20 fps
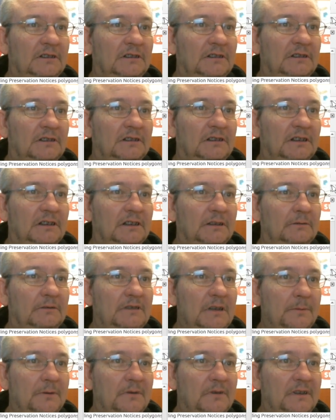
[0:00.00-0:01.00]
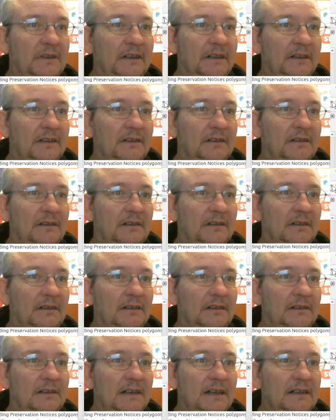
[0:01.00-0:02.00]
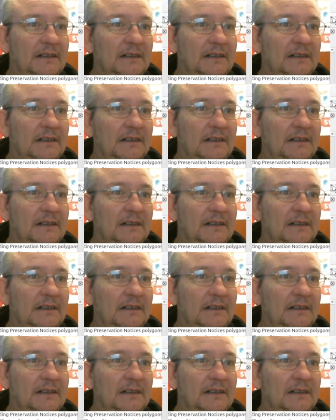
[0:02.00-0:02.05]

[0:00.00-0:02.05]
And I'll double click that.